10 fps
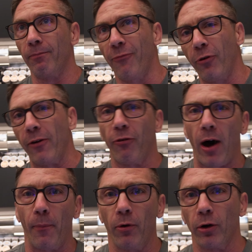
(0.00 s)

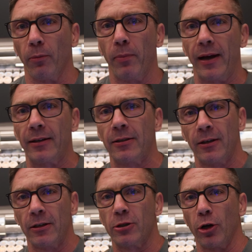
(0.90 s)
flip-flop a little bit.
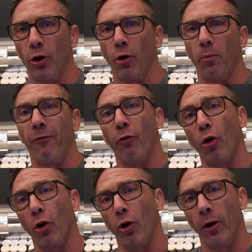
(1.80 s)
So
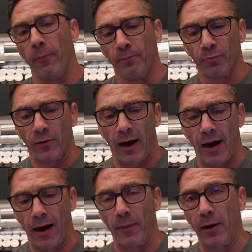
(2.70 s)
before
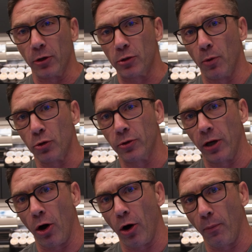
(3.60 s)
it was mostly
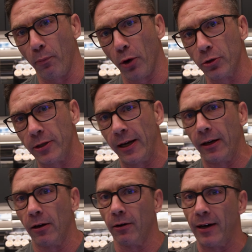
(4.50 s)
all
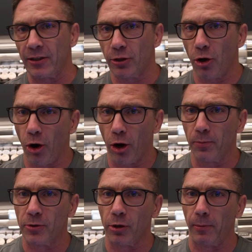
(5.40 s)
protein, less
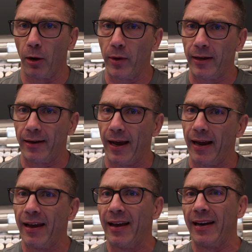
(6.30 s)
carbs during my
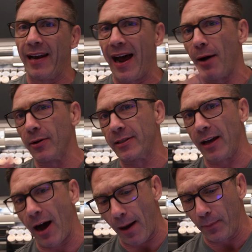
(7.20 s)
weekday. Now it's
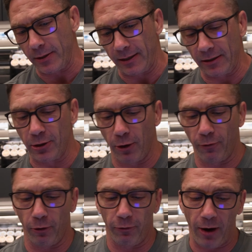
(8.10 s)
the opposite. So
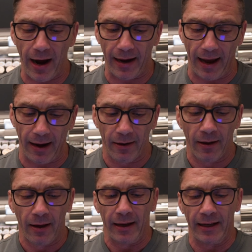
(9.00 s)
for Friday,
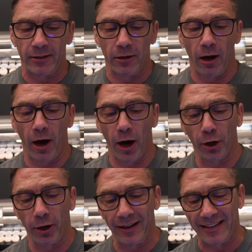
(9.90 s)
it's
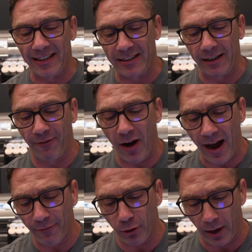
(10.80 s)

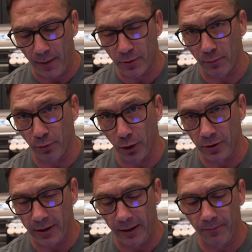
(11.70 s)
165 grams of
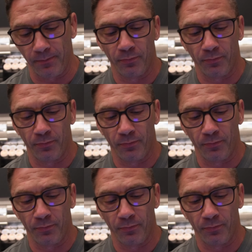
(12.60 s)
protein,